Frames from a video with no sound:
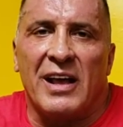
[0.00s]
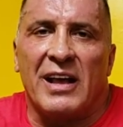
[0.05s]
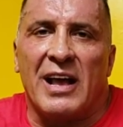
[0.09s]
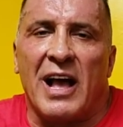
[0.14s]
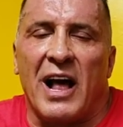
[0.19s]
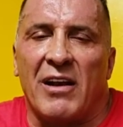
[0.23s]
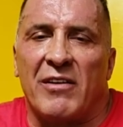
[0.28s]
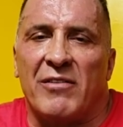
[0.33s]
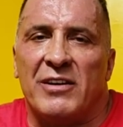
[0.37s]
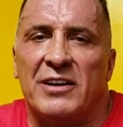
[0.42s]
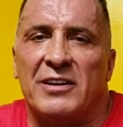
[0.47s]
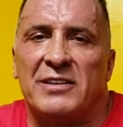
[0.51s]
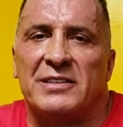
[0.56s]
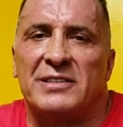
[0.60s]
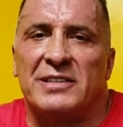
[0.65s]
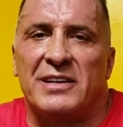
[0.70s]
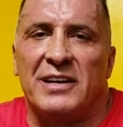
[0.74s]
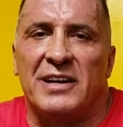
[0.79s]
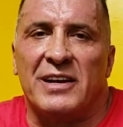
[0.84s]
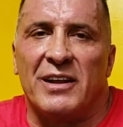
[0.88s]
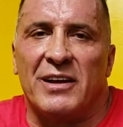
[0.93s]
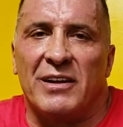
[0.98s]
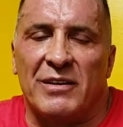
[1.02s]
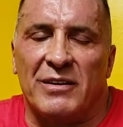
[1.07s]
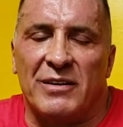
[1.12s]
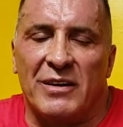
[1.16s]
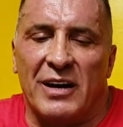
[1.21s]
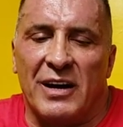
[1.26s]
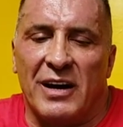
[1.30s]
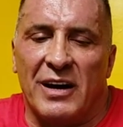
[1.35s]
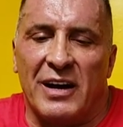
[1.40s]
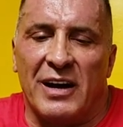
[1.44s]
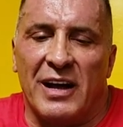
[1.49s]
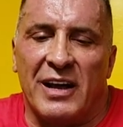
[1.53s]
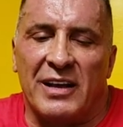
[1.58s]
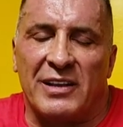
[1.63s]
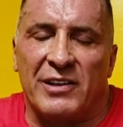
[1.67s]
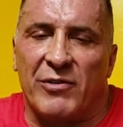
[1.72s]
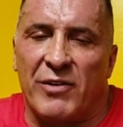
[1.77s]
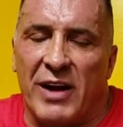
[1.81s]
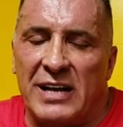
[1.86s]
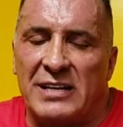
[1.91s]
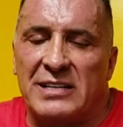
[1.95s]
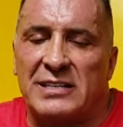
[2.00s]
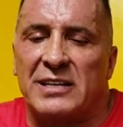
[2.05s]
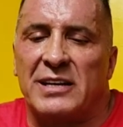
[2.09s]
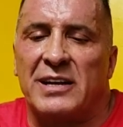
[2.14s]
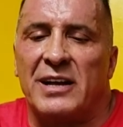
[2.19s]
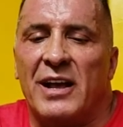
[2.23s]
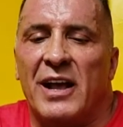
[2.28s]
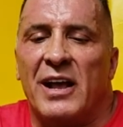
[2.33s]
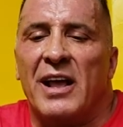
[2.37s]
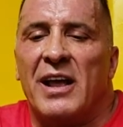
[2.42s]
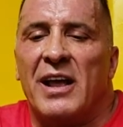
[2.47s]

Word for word: calories, you know, at rest.